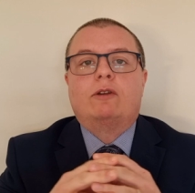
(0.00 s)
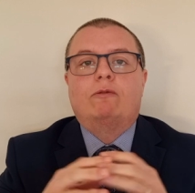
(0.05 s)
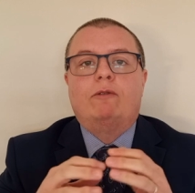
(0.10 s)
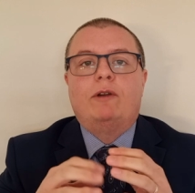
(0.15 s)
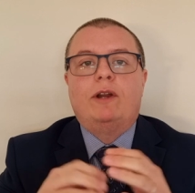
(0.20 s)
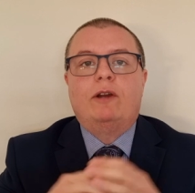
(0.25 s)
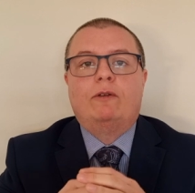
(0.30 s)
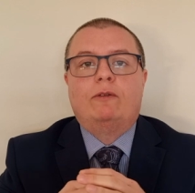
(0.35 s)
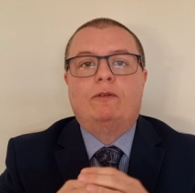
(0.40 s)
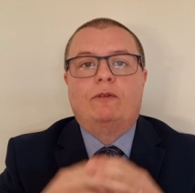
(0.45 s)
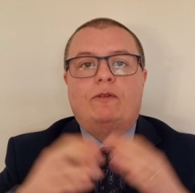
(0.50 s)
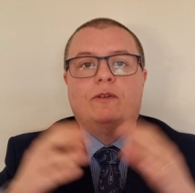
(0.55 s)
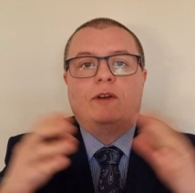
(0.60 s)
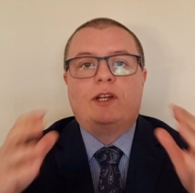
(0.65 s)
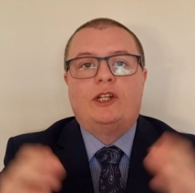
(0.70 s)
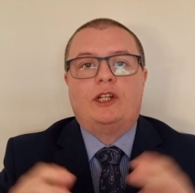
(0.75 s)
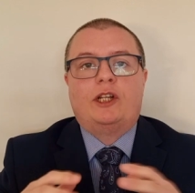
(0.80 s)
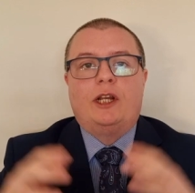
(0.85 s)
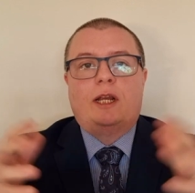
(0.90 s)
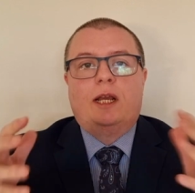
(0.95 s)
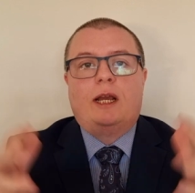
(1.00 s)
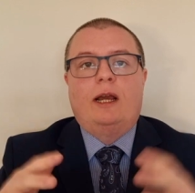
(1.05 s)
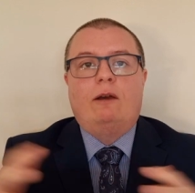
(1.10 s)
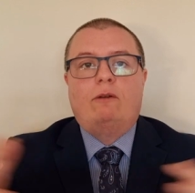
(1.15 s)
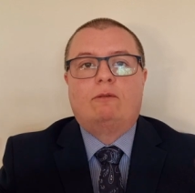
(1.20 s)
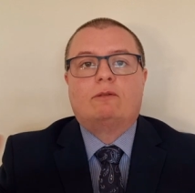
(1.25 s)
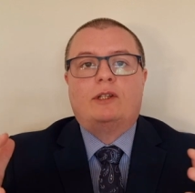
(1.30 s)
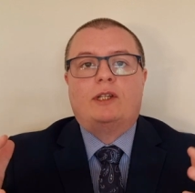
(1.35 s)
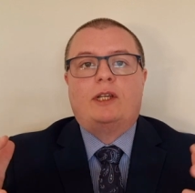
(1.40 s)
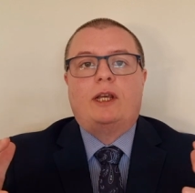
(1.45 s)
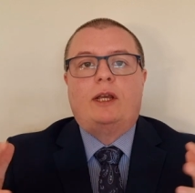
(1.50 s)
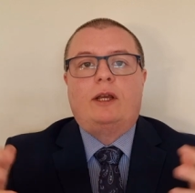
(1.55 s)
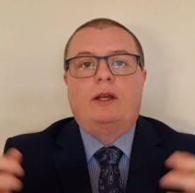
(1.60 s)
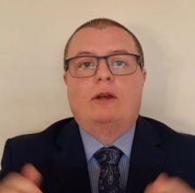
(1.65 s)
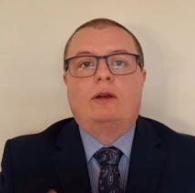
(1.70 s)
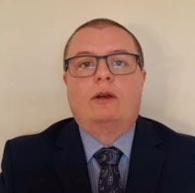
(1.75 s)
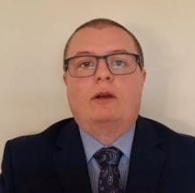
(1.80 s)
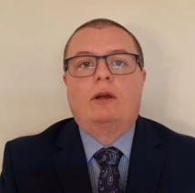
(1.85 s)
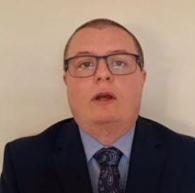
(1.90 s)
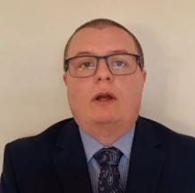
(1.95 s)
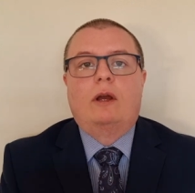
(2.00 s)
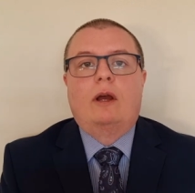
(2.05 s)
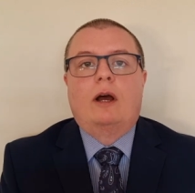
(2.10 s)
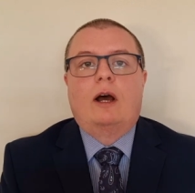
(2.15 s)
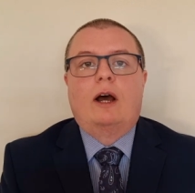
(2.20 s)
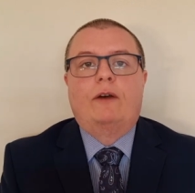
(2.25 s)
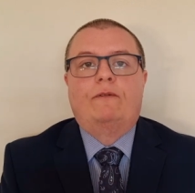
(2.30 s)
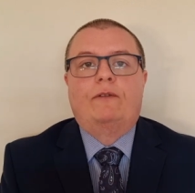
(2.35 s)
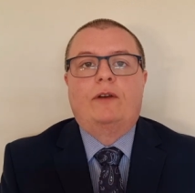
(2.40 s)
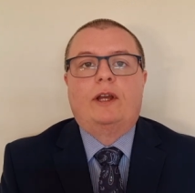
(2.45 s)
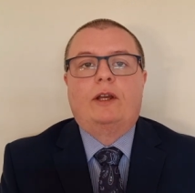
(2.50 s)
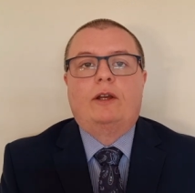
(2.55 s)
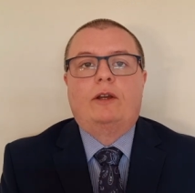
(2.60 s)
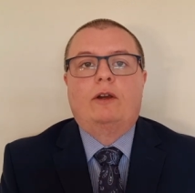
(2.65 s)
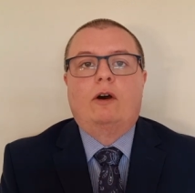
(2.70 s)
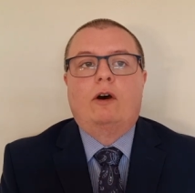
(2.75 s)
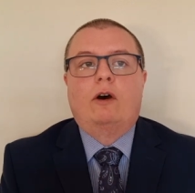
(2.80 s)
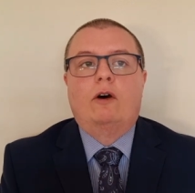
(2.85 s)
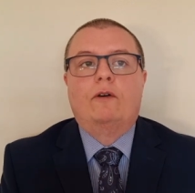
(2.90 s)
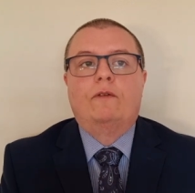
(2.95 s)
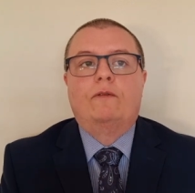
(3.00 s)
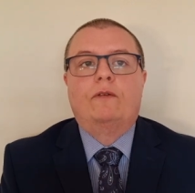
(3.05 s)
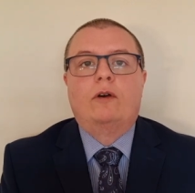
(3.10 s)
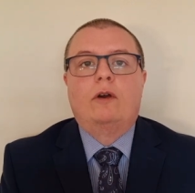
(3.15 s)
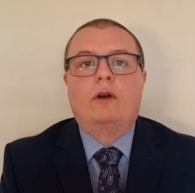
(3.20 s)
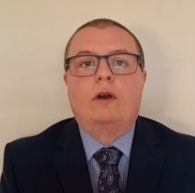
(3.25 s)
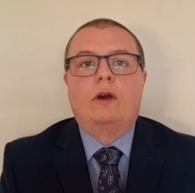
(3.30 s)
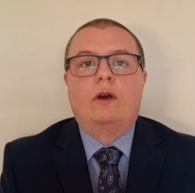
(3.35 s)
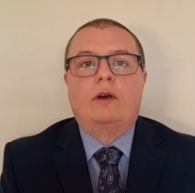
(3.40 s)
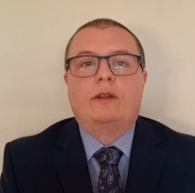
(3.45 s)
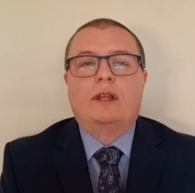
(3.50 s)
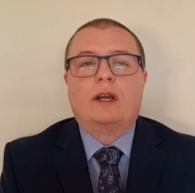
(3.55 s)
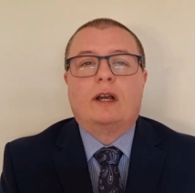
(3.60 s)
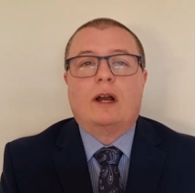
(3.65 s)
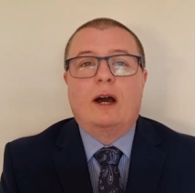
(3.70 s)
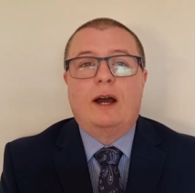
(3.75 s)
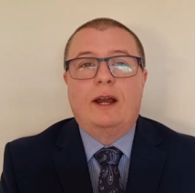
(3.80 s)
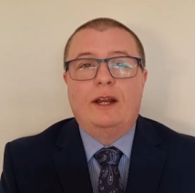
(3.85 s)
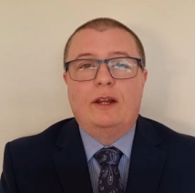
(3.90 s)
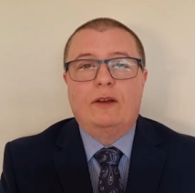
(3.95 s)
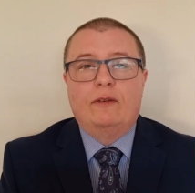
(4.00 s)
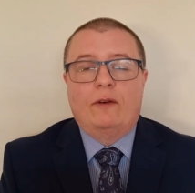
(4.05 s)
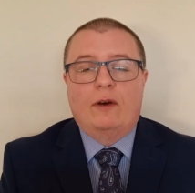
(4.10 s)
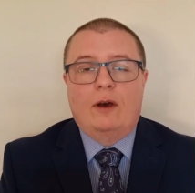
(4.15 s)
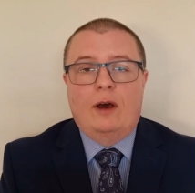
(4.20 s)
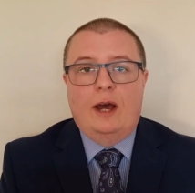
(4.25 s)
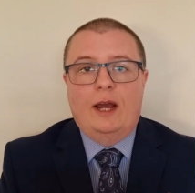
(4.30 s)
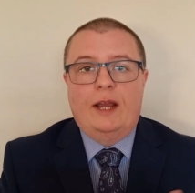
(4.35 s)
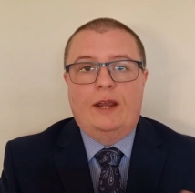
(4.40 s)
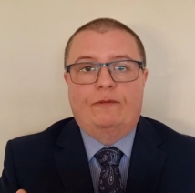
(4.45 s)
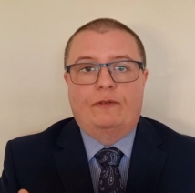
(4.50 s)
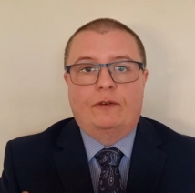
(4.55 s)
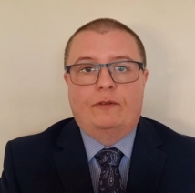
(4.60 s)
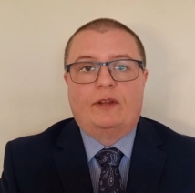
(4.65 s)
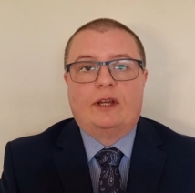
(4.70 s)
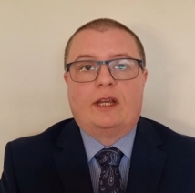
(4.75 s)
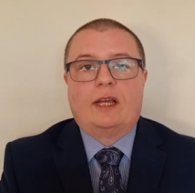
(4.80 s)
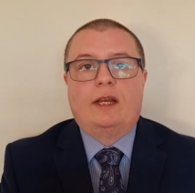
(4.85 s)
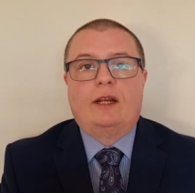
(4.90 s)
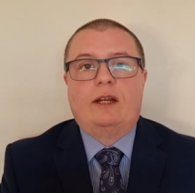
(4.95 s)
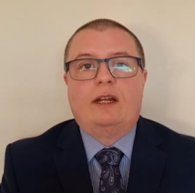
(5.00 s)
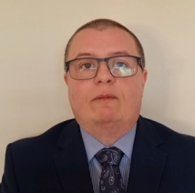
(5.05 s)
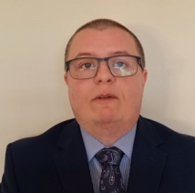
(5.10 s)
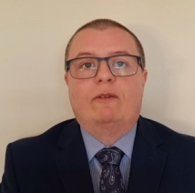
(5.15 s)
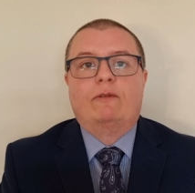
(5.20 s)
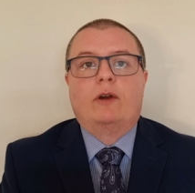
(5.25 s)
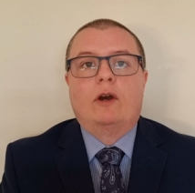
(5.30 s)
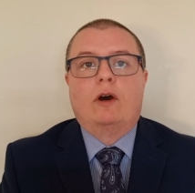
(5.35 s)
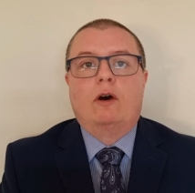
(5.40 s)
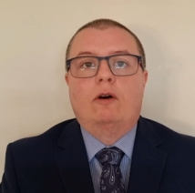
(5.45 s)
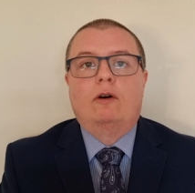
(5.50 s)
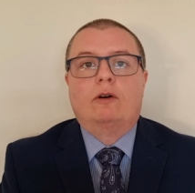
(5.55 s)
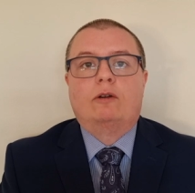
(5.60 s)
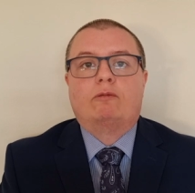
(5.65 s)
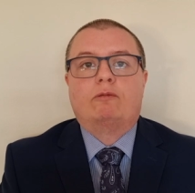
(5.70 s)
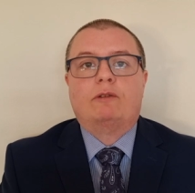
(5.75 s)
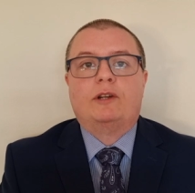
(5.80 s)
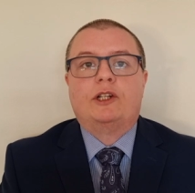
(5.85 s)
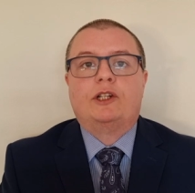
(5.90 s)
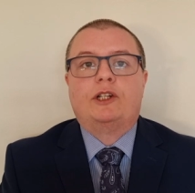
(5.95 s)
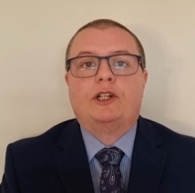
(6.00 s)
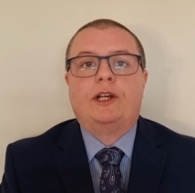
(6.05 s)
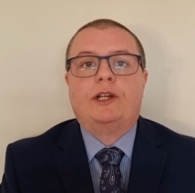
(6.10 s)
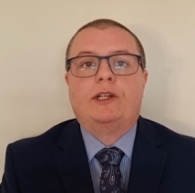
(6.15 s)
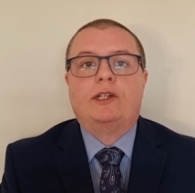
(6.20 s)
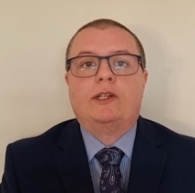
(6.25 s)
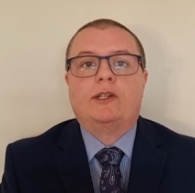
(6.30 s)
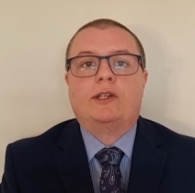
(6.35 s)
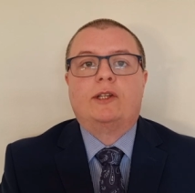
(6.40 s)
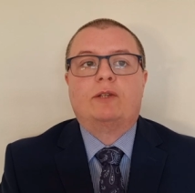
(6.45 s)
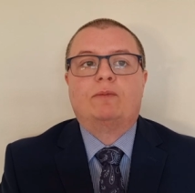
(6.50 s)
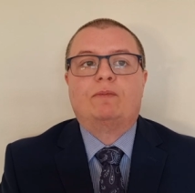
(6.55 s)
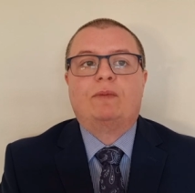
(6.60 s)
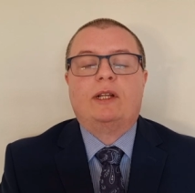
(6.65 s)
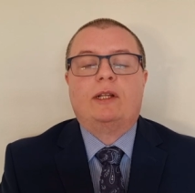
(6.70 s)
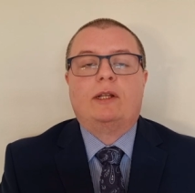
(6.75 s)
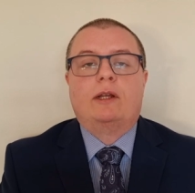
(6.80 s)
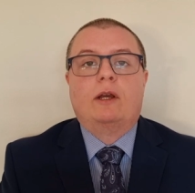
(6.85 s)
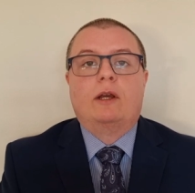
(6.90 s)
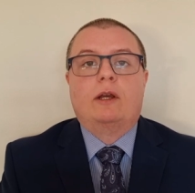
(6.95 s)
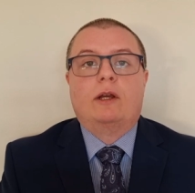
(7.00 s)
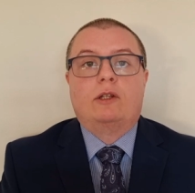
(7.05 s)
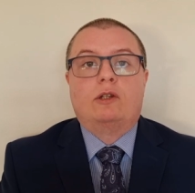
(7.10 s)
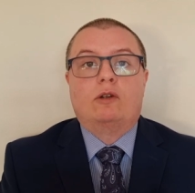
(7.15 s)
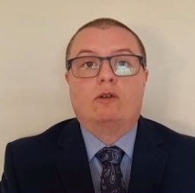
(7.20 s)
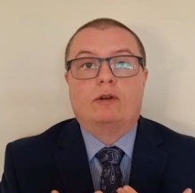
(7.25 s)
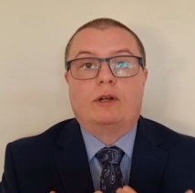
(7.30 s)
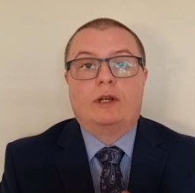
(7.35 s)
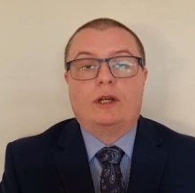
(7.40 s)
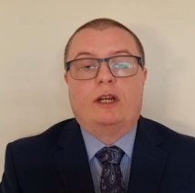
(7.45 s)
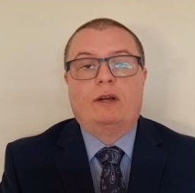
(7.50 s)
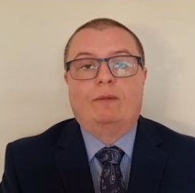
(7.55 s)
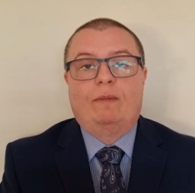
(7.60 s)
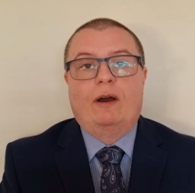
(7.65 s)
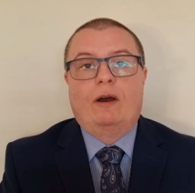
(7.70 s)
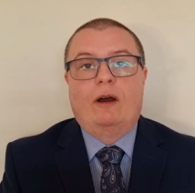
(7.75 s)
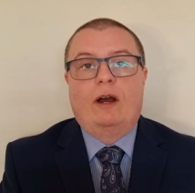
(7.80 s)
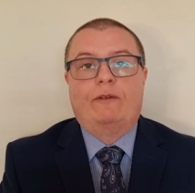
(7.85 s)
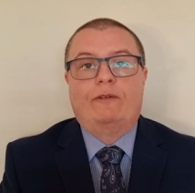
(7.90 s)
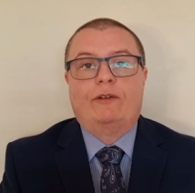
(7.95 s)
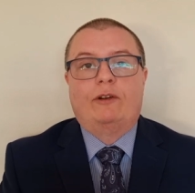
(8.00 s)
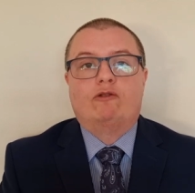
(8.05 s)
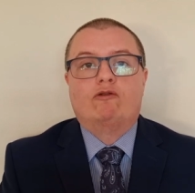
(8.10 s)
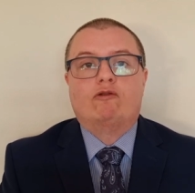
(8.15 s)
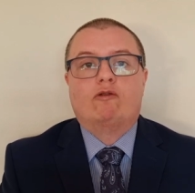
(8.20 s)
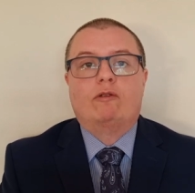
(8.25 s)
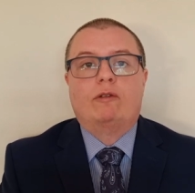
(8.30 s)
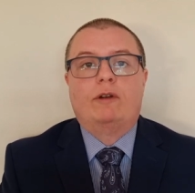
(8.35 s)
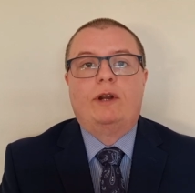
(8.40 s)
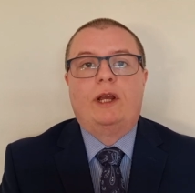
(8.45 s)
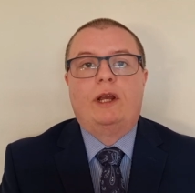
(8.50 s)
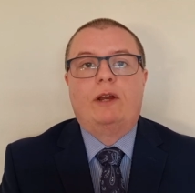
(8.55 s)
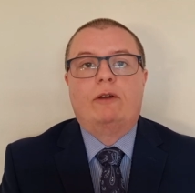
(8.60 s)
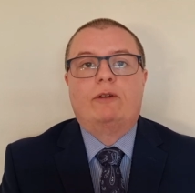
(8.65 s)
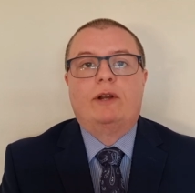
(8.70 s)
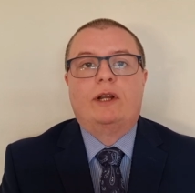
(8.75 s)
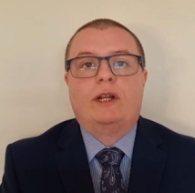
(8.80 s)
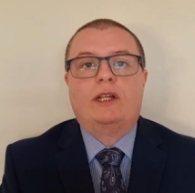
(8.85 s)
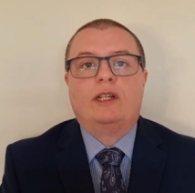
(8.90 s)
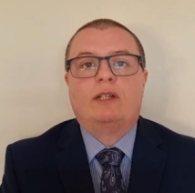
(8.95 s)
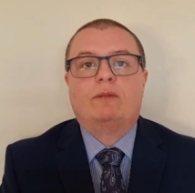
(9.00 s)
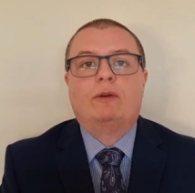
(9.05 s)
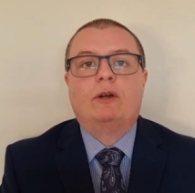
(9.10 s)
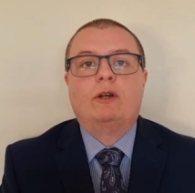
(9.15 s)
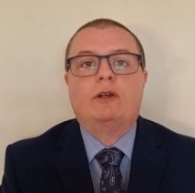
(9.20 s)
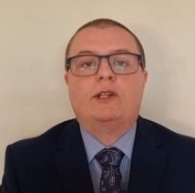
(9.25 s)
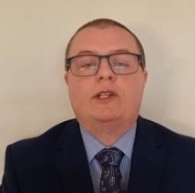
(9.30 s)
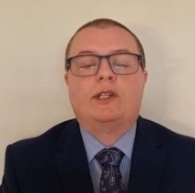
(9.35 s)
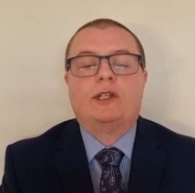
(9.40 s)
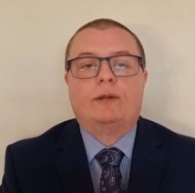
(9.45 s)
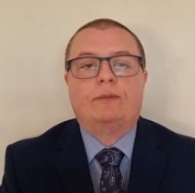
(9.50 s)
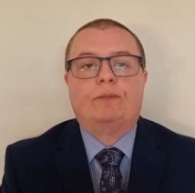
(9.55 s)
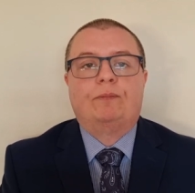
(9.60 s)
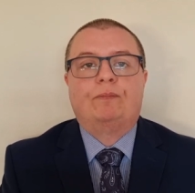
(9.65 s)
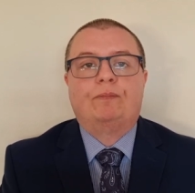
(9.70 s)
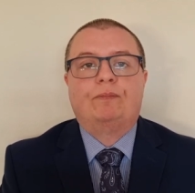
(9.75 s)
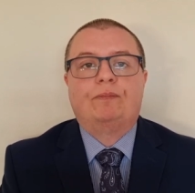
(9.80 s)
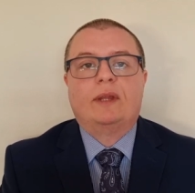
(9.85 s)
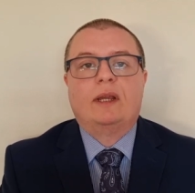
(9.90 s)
a real fleshing out here, I think, of the kind of life of the kingdom of God which Jesus has been talking about having drawn near in his person.